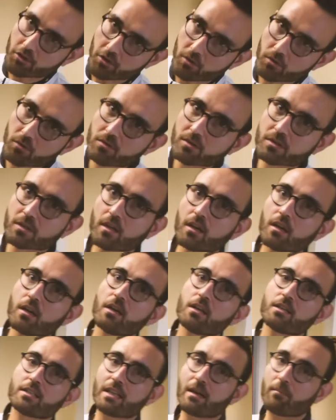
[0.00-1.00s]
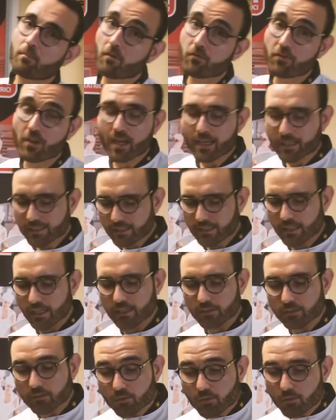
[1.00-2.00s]
use, some of yes,
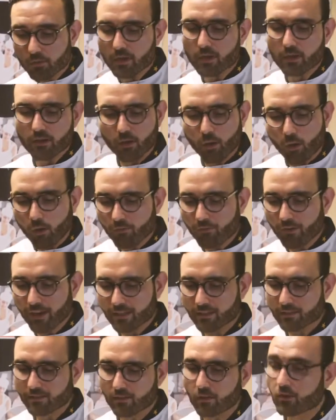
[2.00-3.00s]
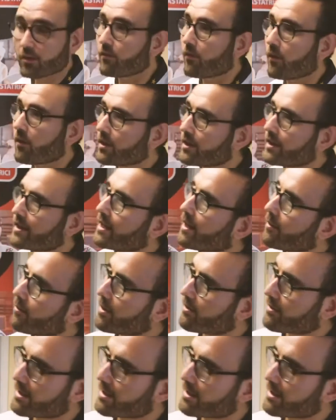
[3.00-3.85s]
I do really love add olive oil in our